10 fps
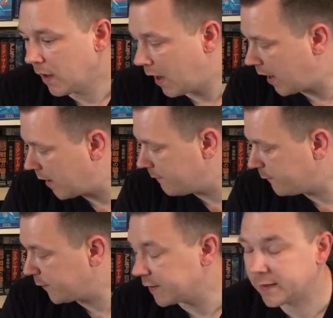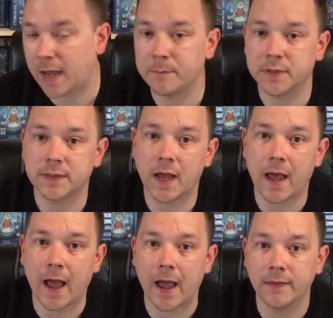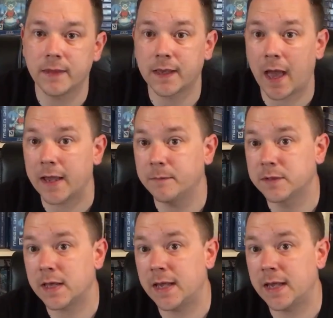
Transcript: for the Samba set and the games